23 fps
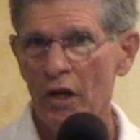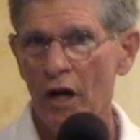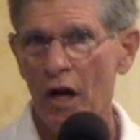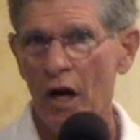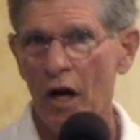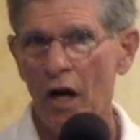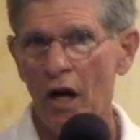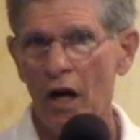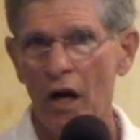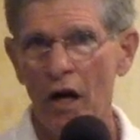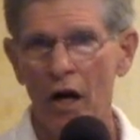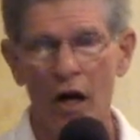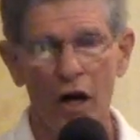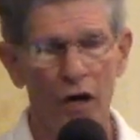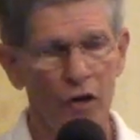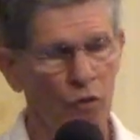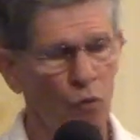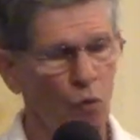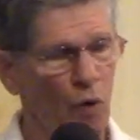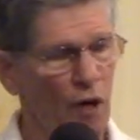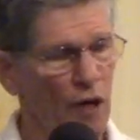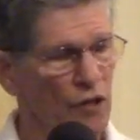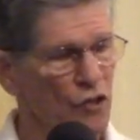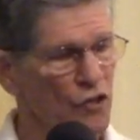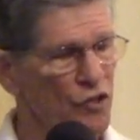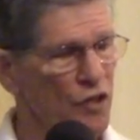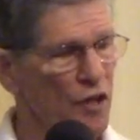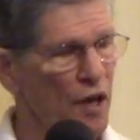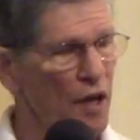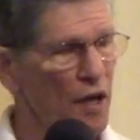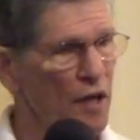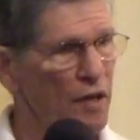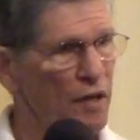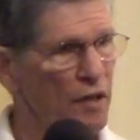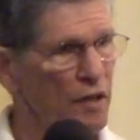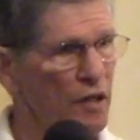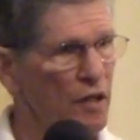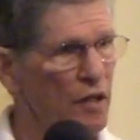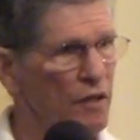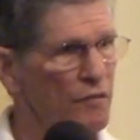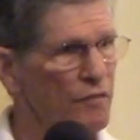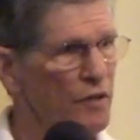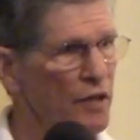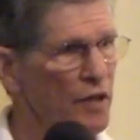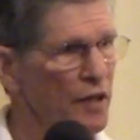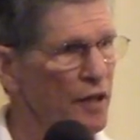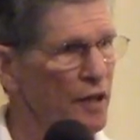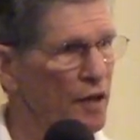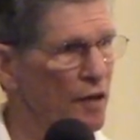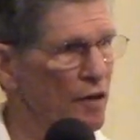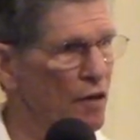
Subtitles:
on Wednesday evening